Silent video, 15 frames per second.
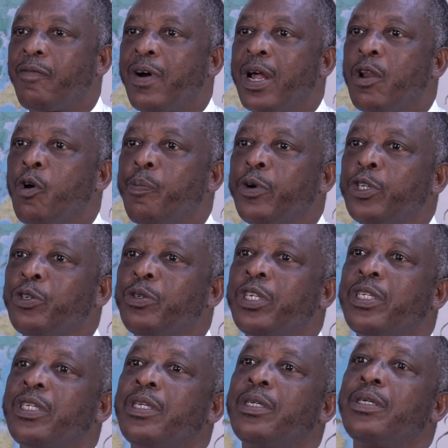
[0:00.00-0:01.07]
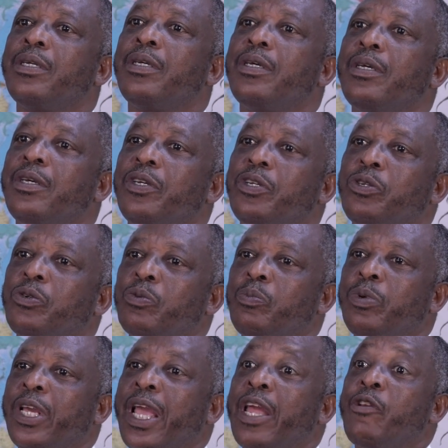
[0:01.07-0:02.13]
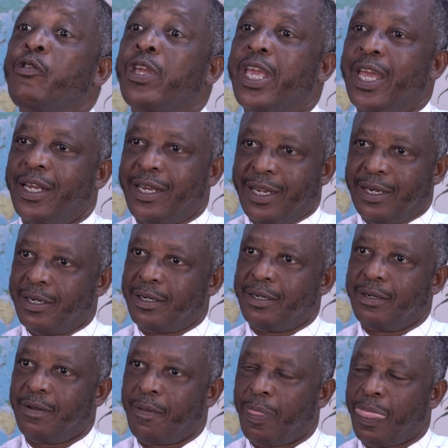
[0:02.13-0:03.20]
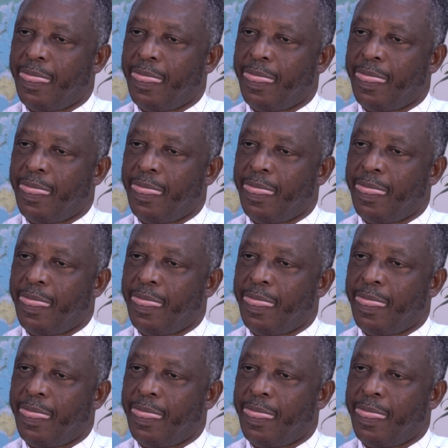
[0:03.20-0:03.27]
have an opportunity to be educated.